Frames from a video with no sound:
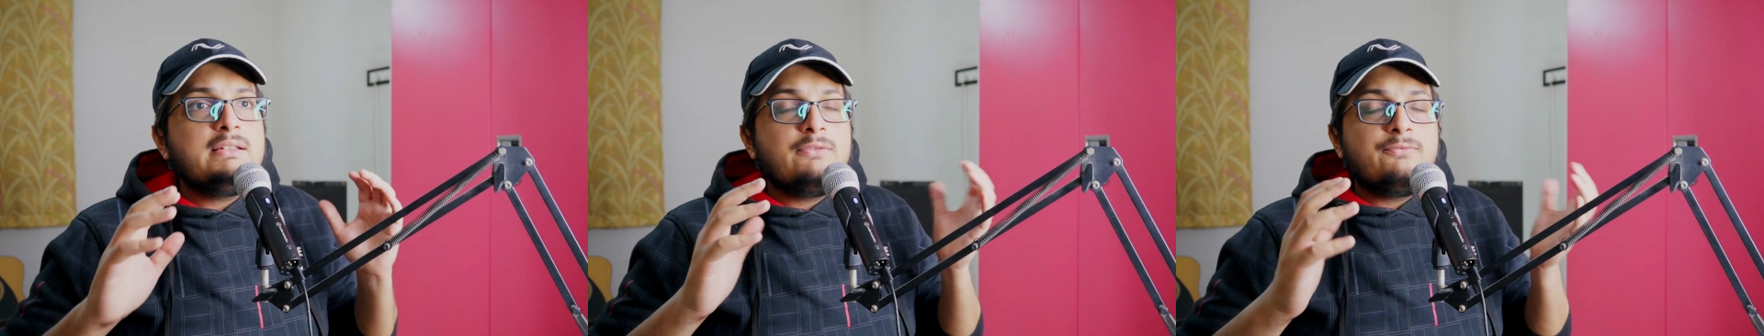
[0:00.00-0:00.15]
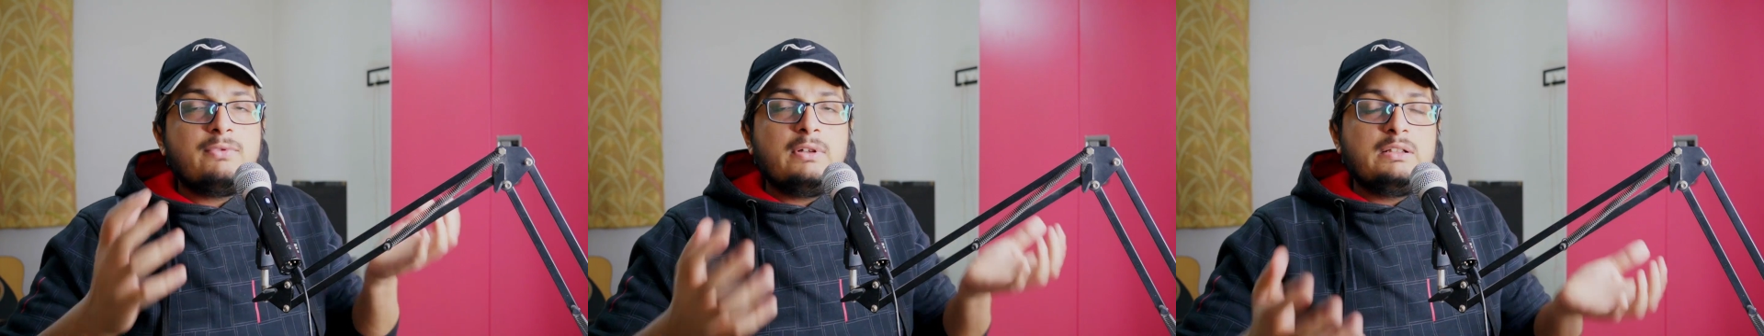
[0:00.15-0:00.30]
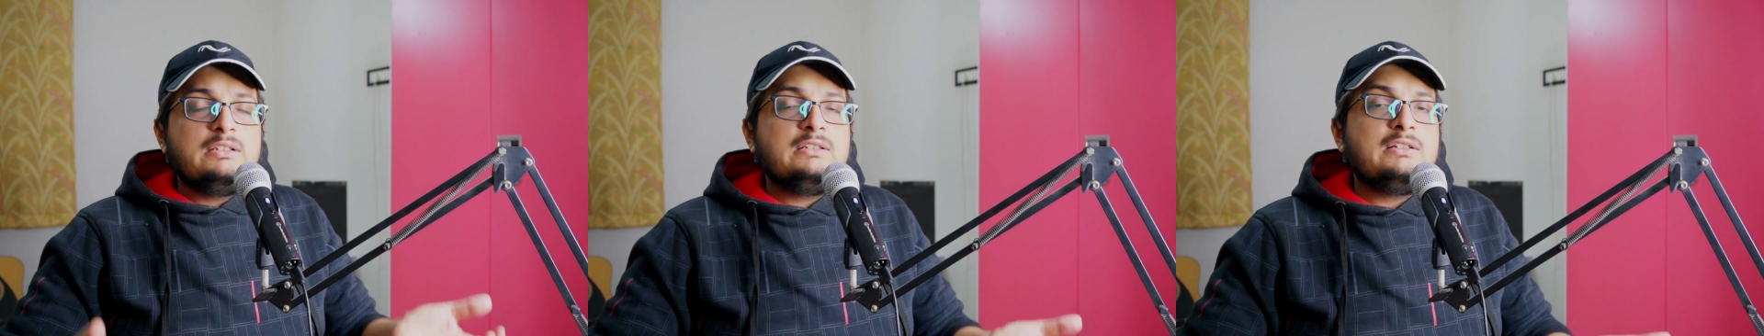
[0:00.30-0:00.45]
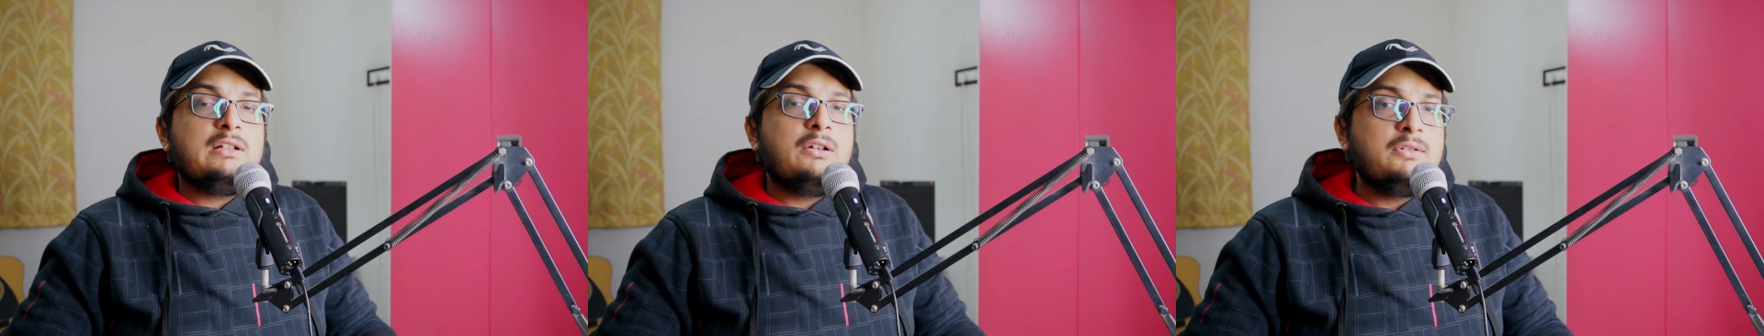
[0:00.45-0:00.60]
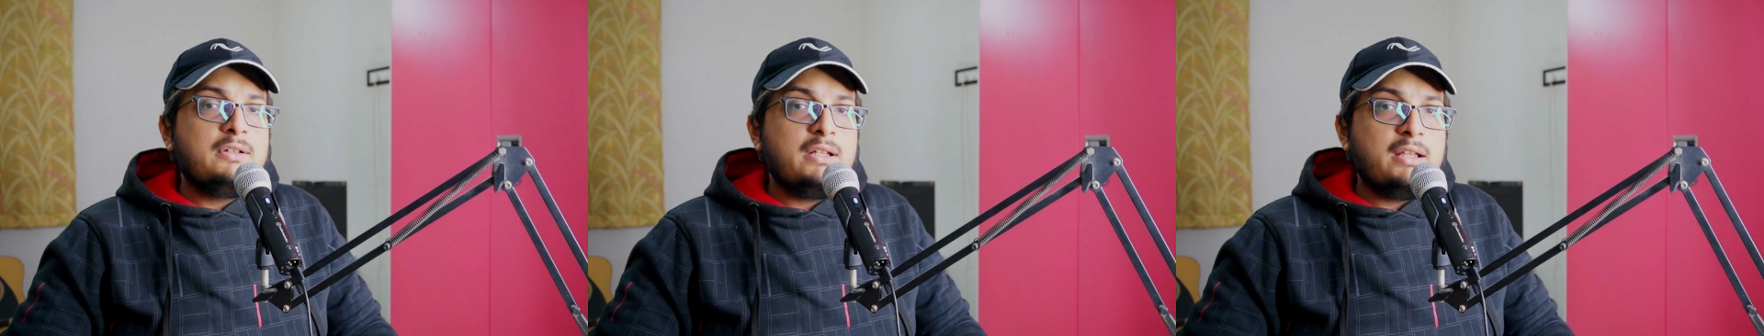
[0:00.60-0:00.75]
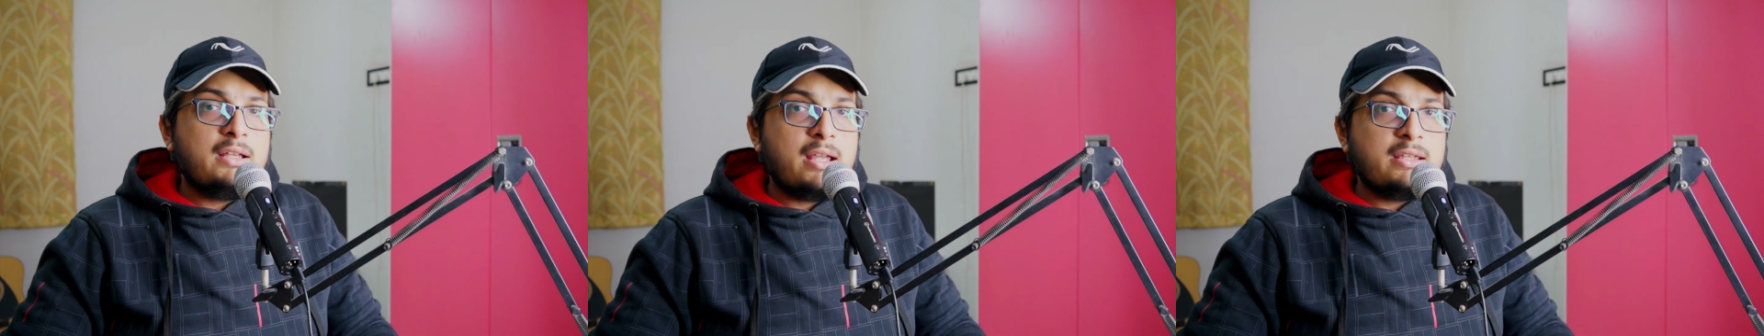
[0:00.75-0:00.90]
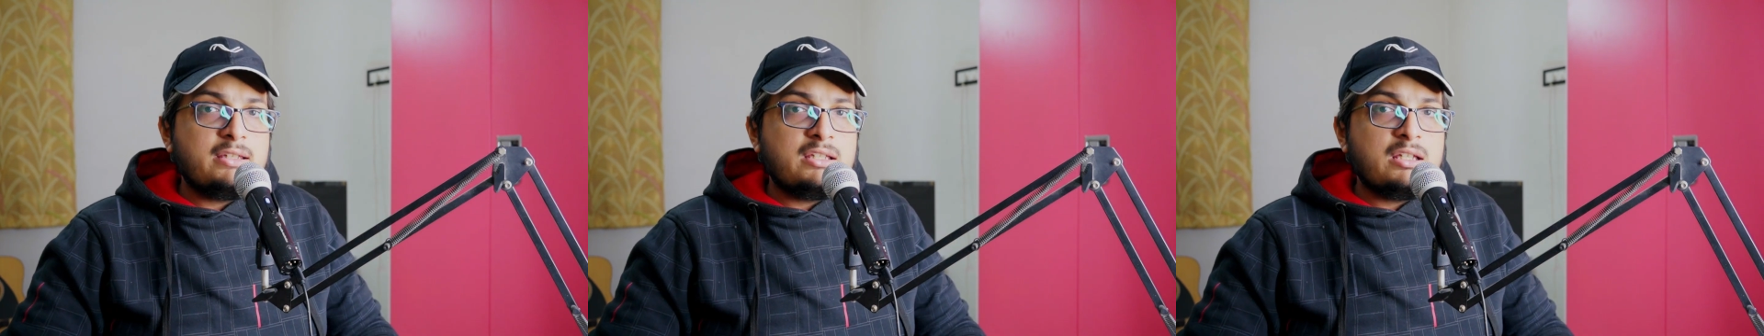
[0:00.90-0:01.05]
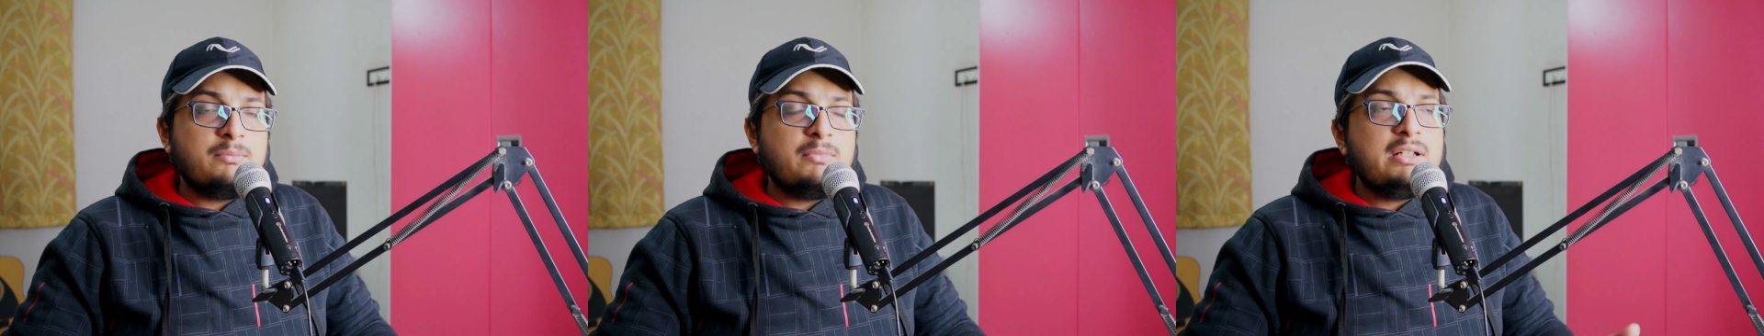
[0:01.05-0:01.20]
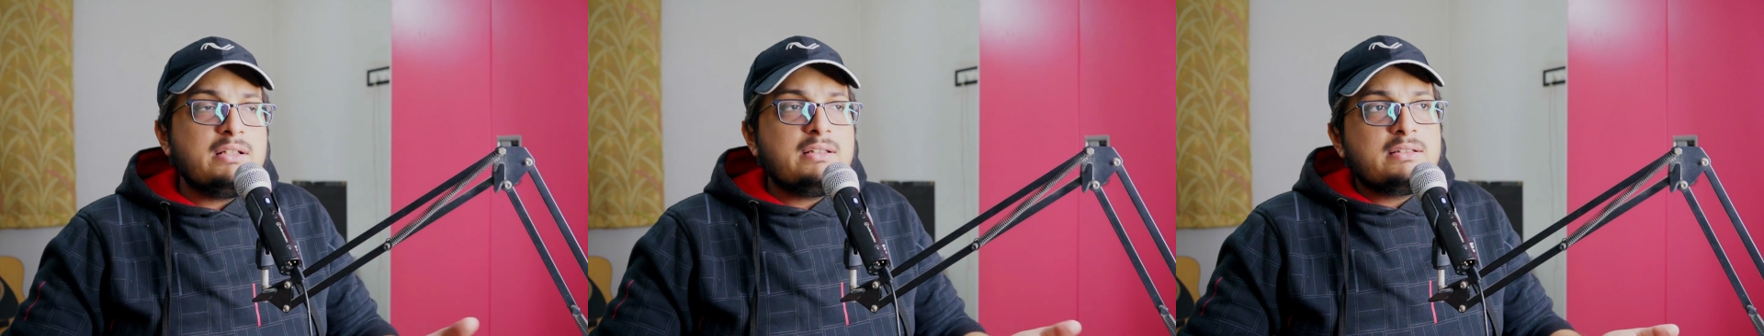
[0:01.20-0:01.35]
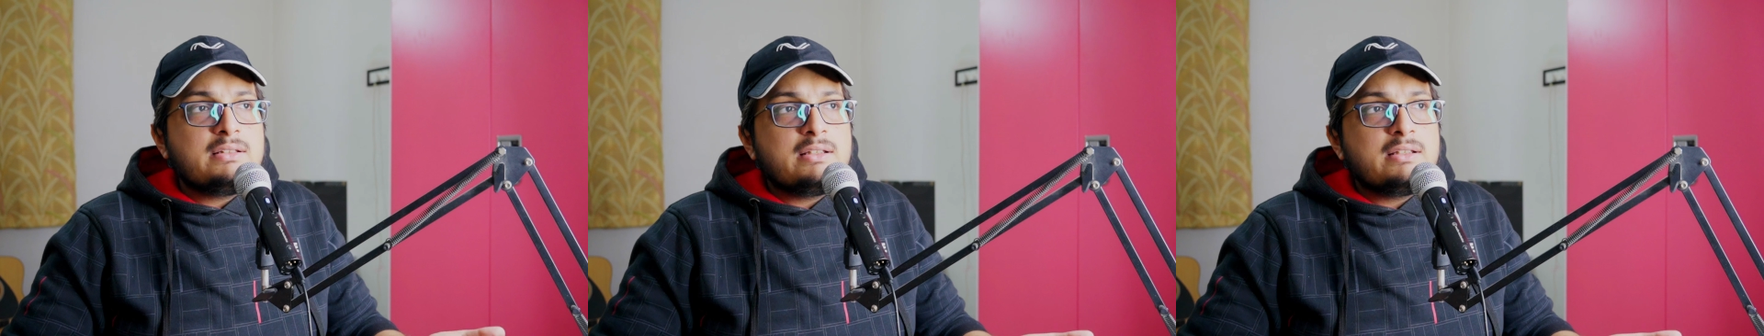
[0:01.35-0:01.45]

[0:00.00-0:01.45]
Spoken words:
a fun sounding IEM.